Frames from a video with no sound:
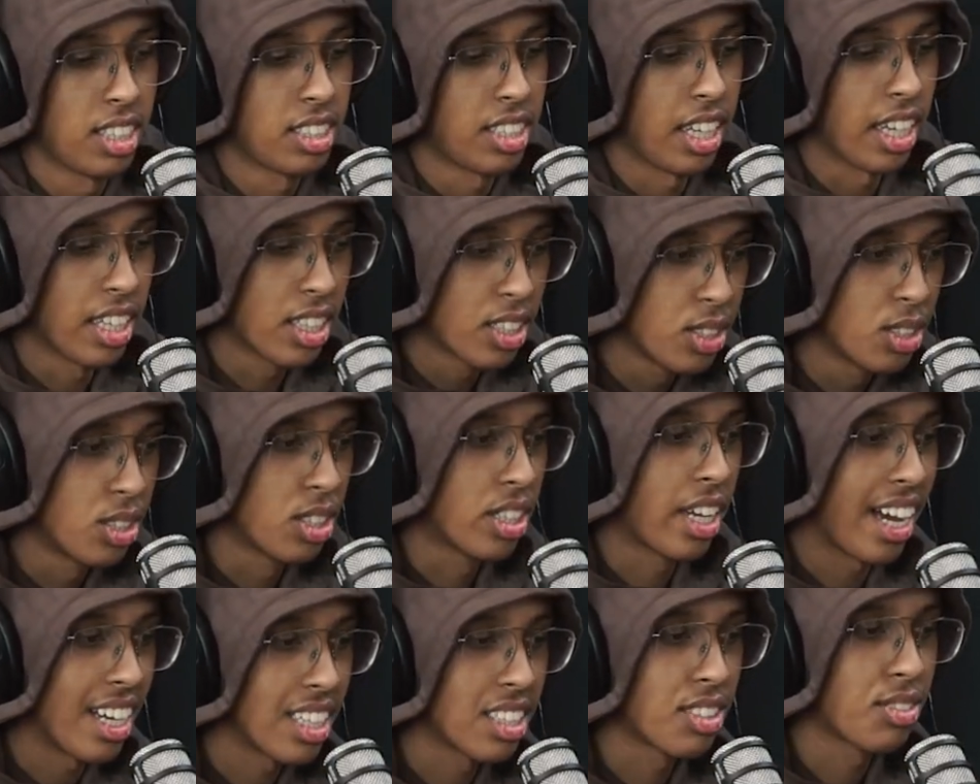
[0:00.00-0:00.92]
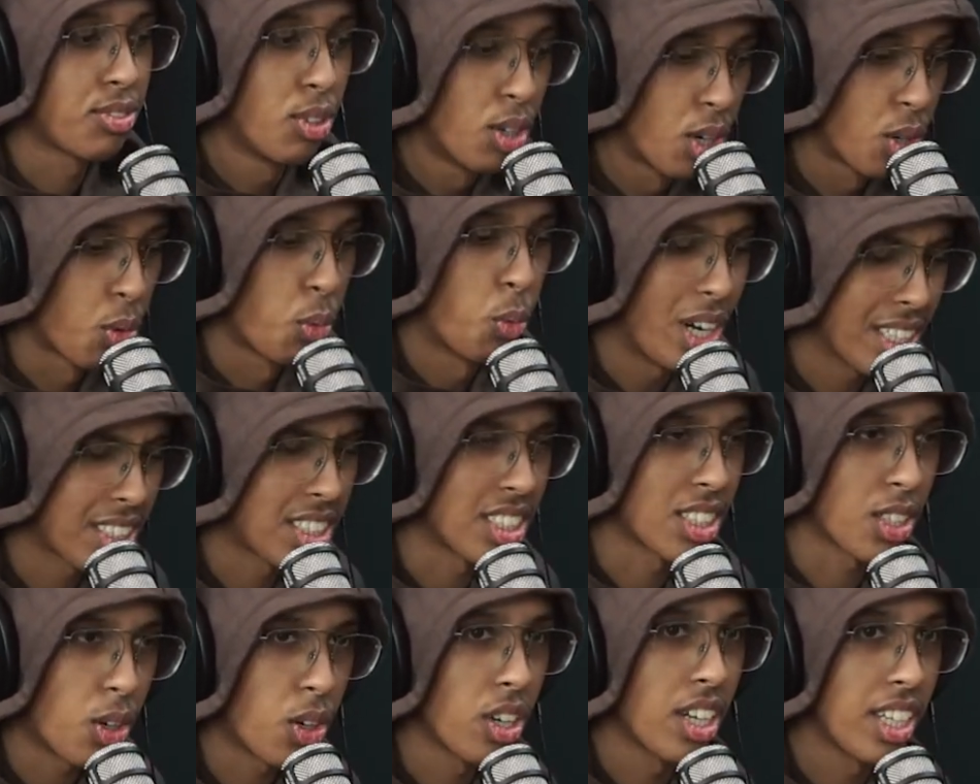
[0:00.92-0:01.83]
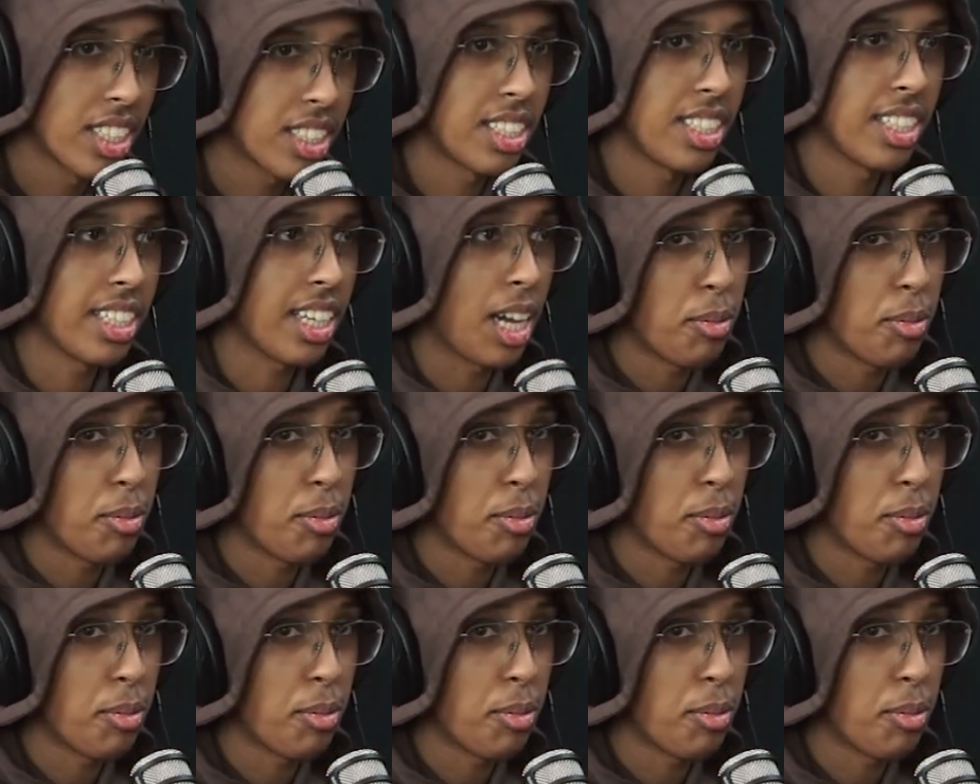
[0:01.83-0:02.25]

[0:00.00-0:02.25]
Thank you guys for watching or listening.